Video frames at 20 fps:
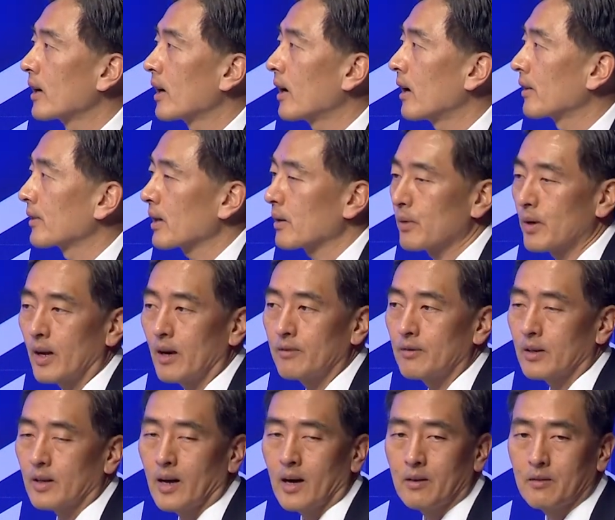uh, that we
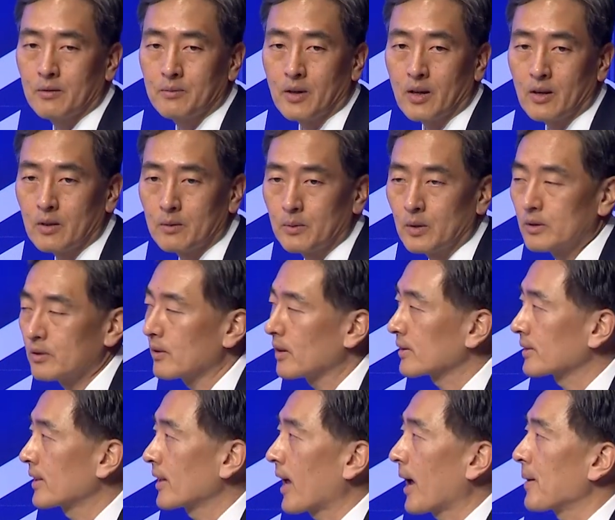have available to
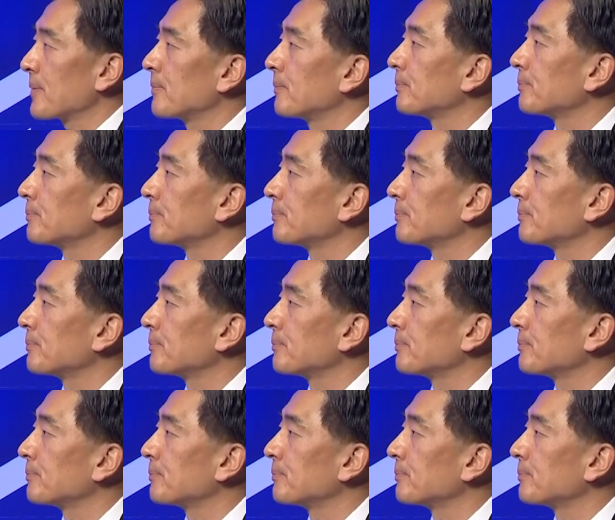us today.